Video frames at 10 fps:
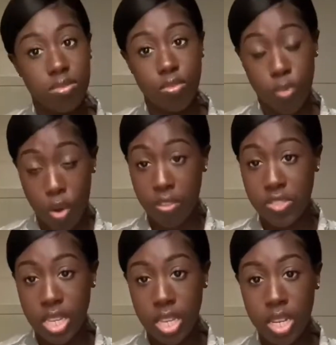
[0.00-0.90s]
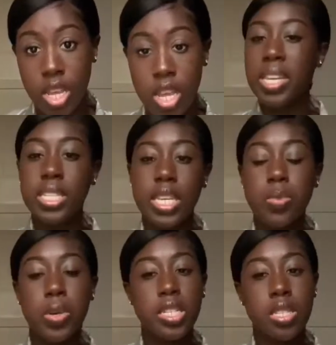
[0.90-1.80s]
4.15. PT is
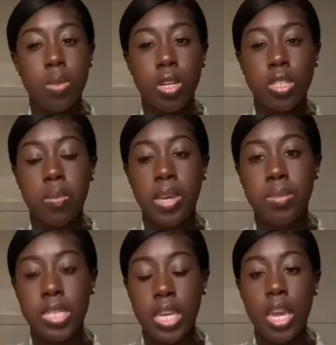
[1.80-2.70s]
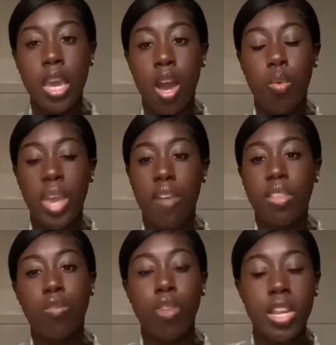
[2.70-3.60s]
pretty similar to BMT. Uh, we have
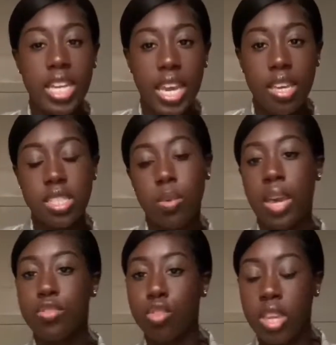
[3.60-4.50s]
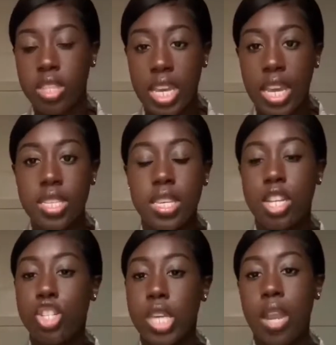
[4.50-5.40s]
like run days, then we have strength days, and it
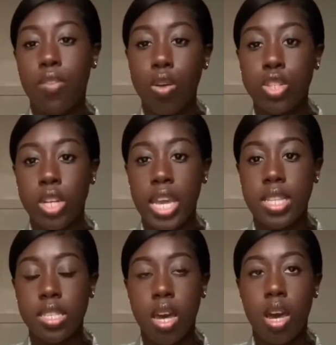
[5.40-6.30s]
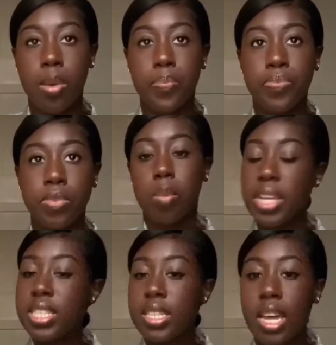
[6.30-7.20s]
just kind of alternates. Um,
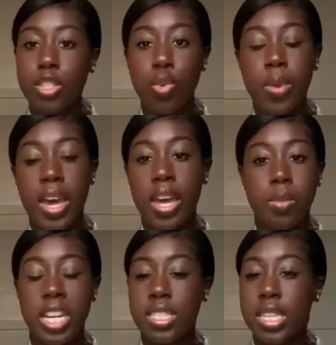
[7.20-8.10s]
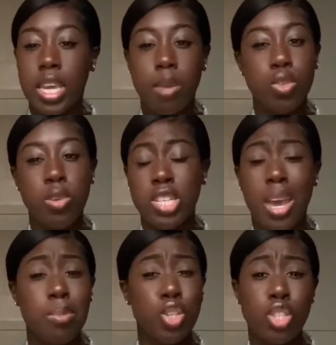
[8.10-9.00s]
PT is not too bad. It doesn't take up too much
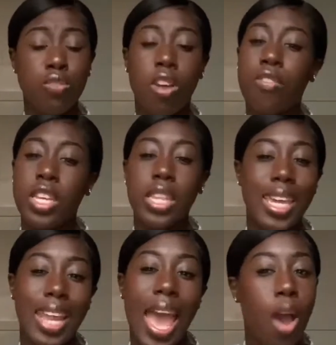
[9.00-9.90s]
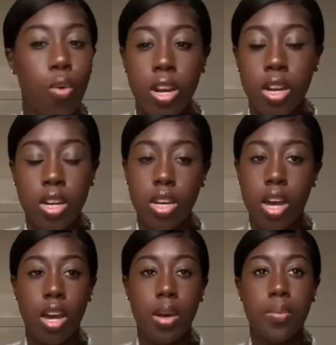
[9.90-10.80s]
time. It's usually roughly like an hour.
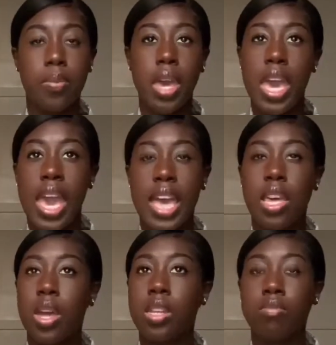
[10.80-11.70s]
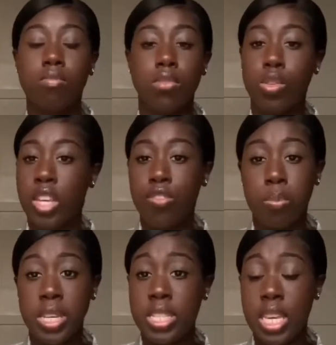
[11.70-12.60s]
Um, and then you leave from
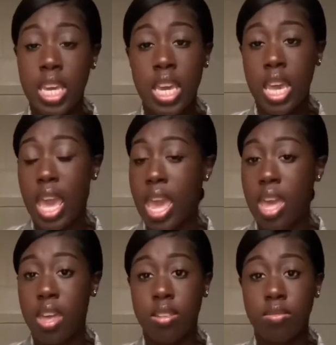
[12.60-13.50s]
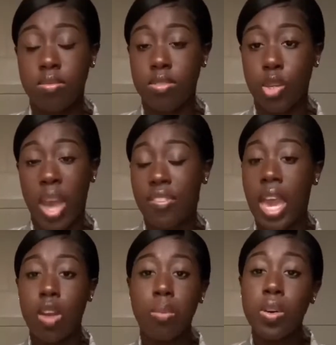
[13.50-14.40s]
PT and you have
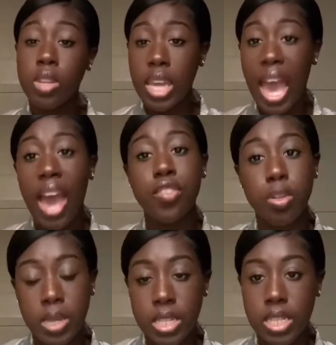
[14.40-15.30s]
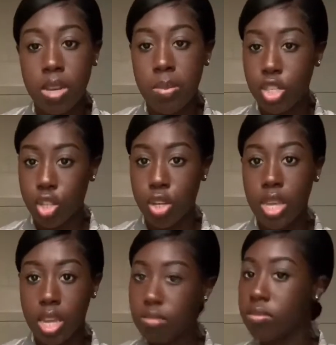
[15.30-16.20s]
accountability after PT to make sure
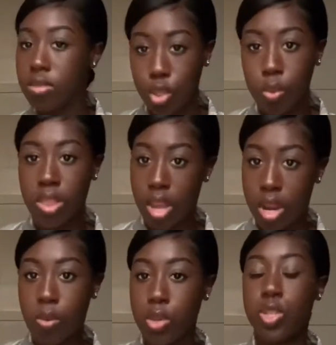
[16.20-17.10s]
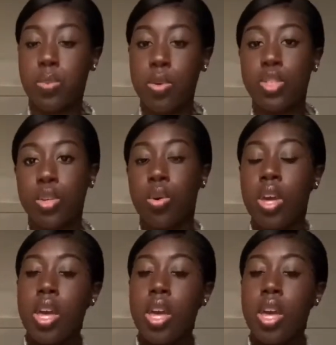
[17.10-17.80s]
that you were there when you were supposed to.